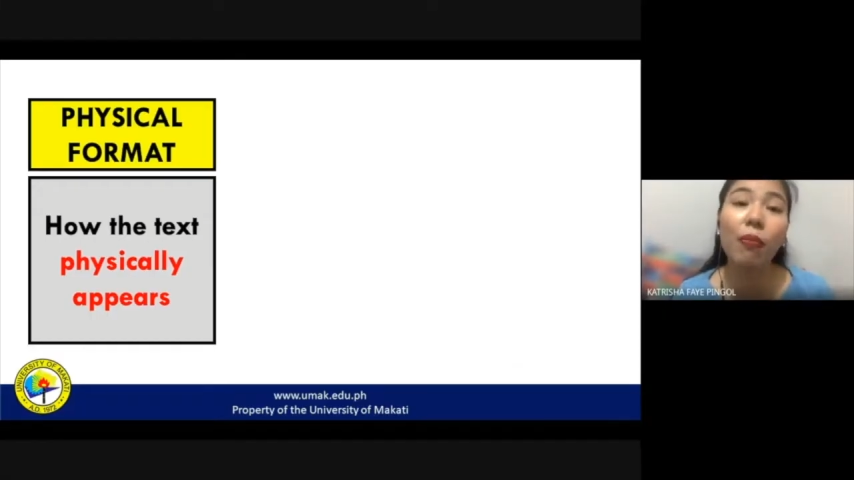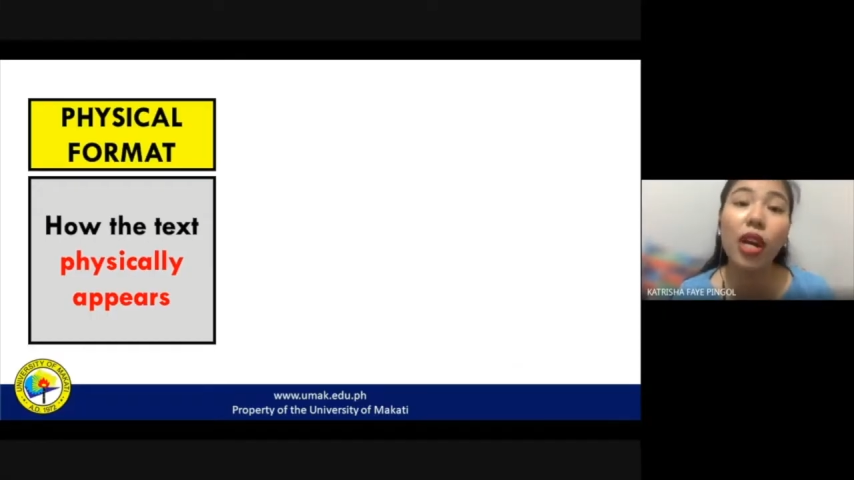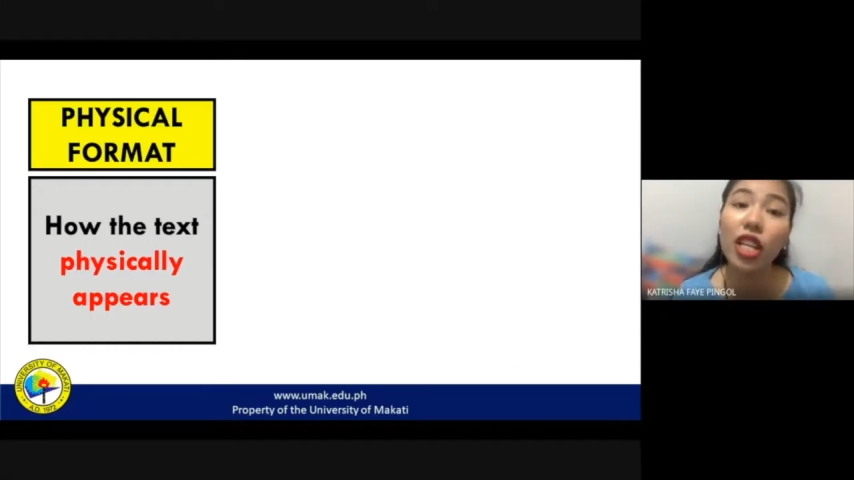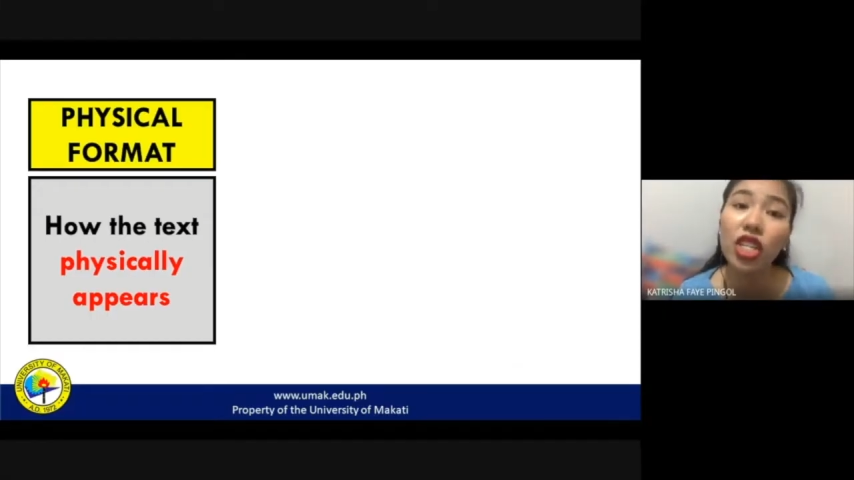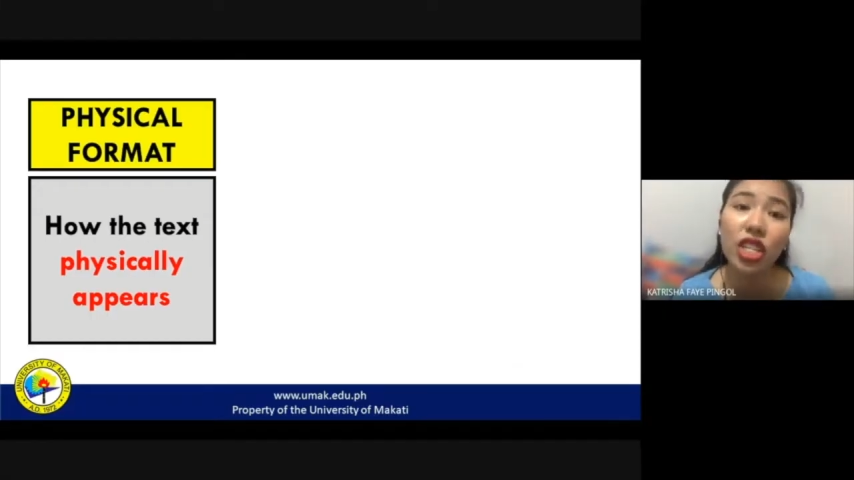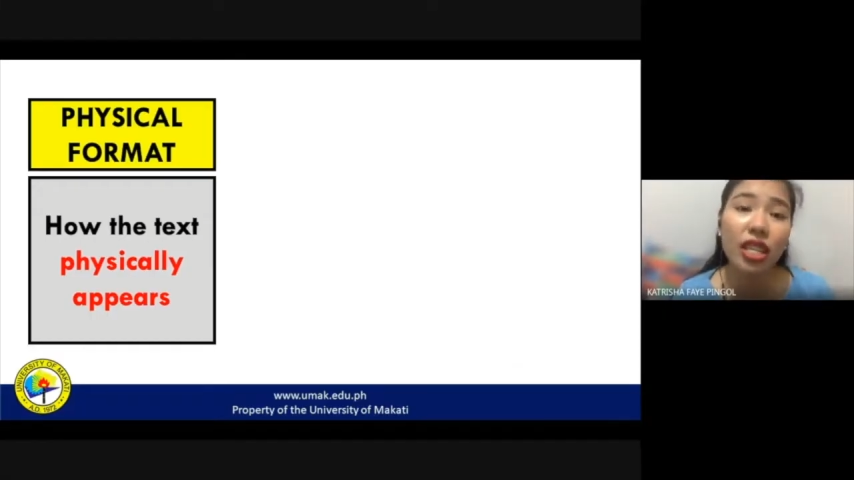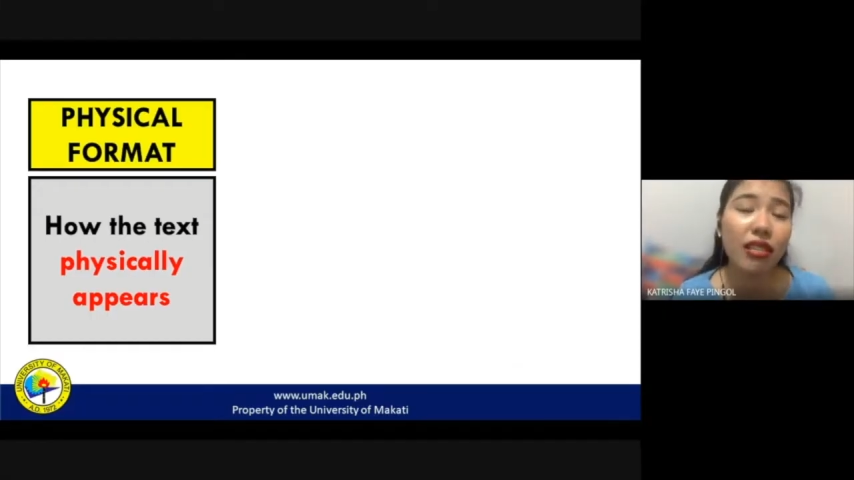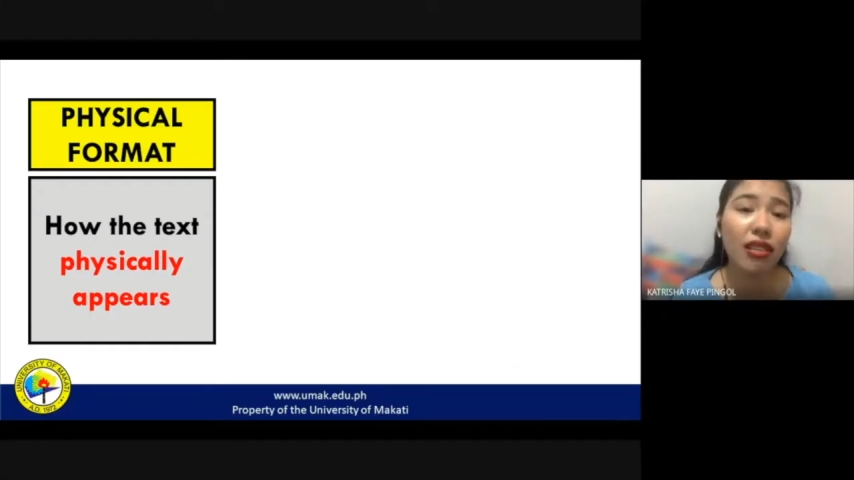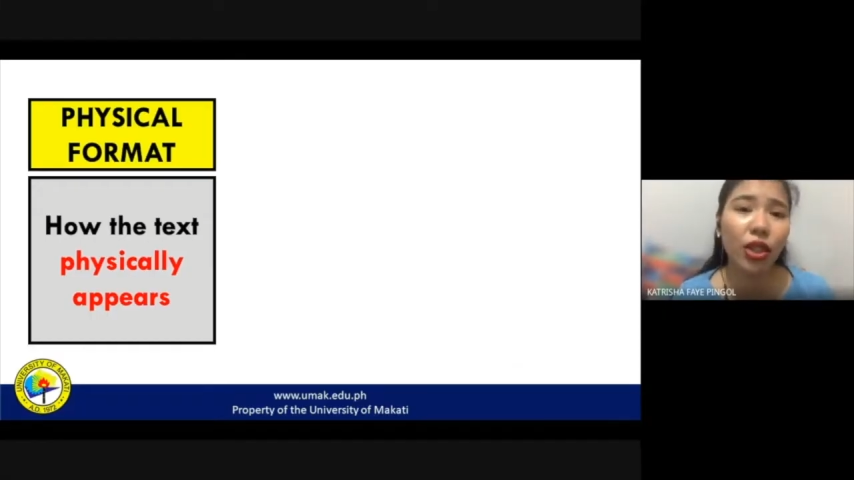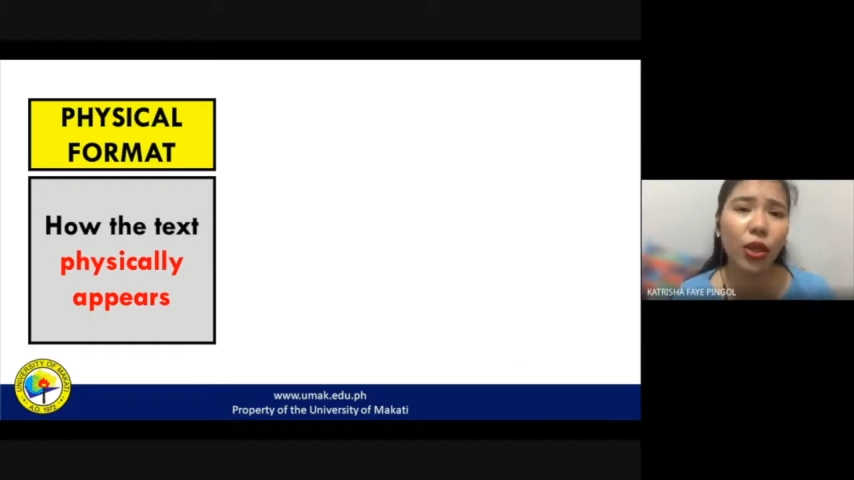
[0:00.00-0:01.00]

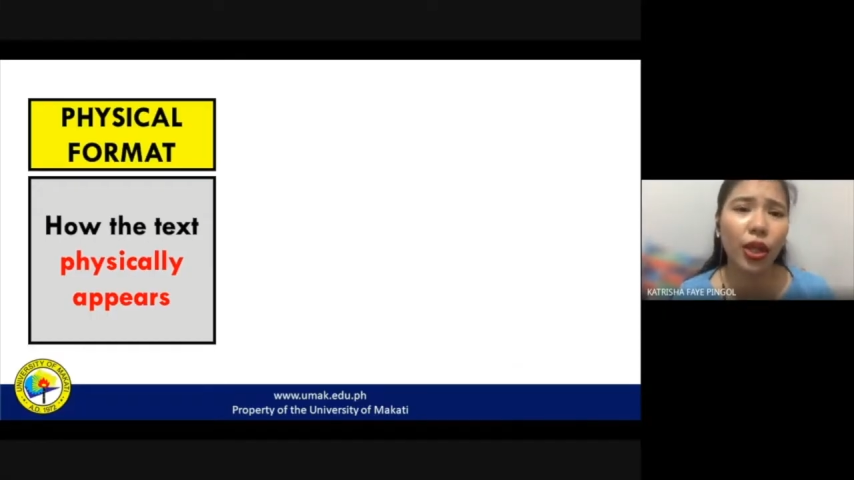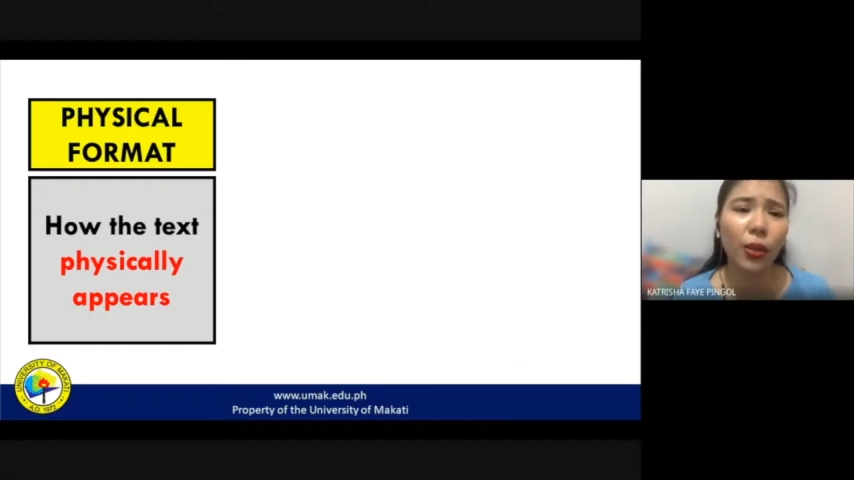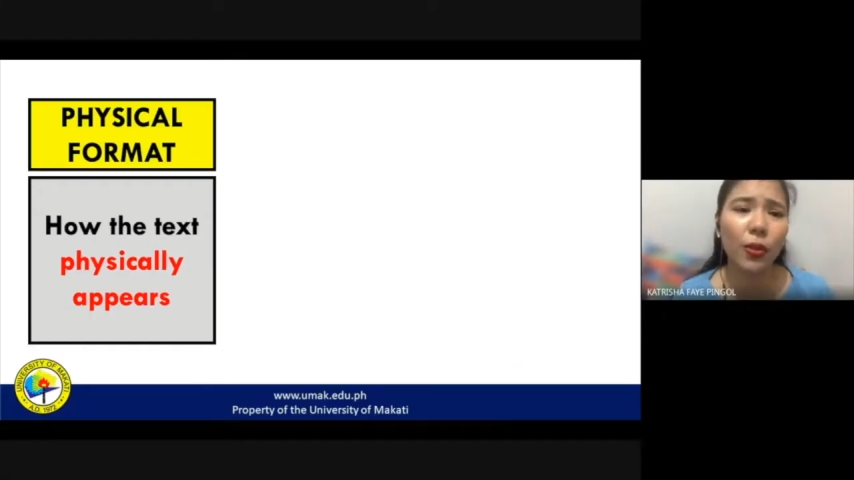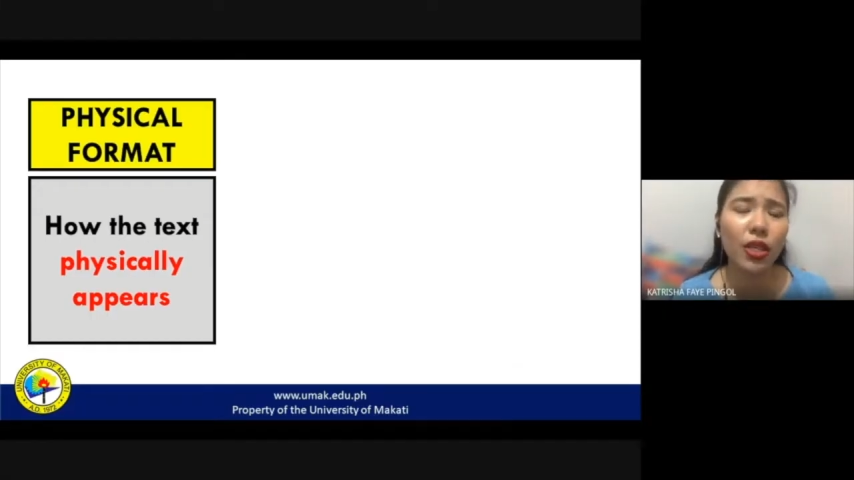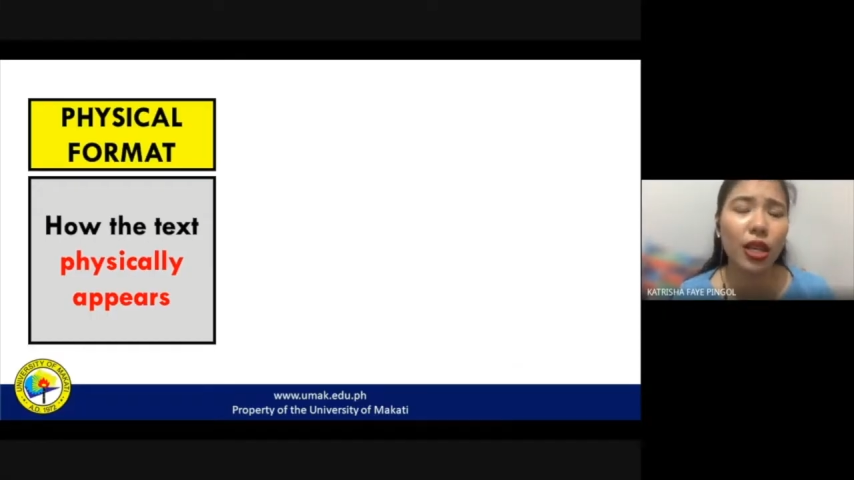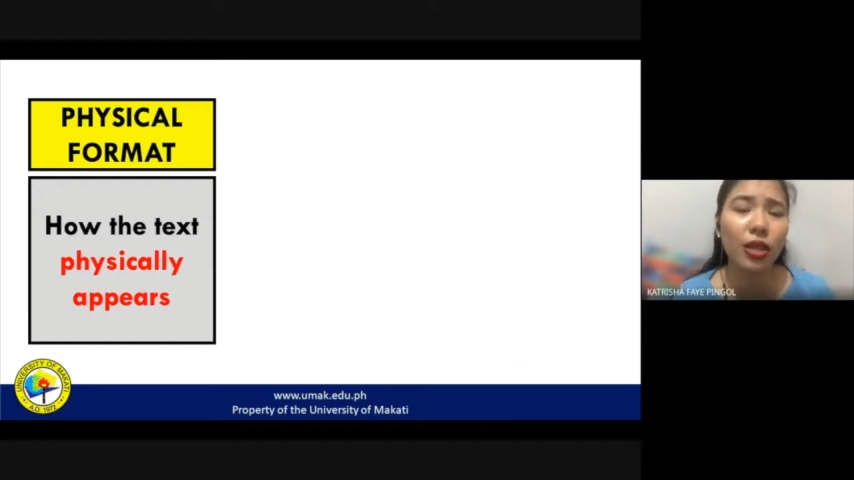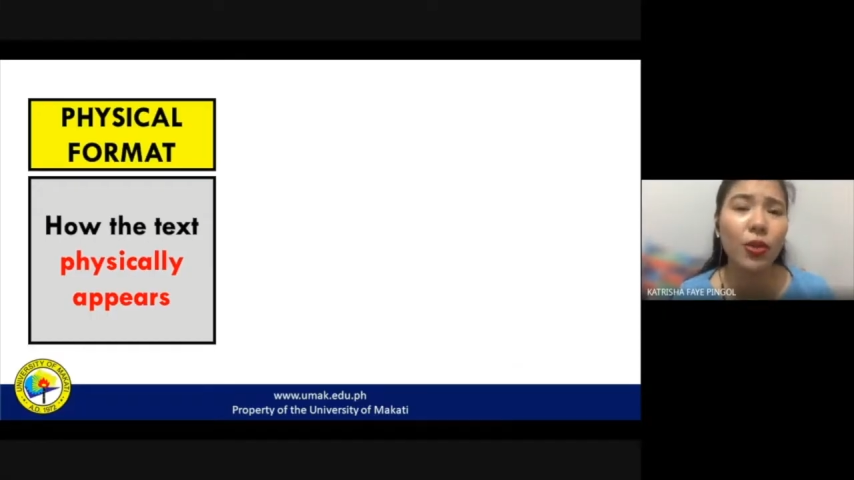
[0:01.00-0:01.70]
margins that you are using.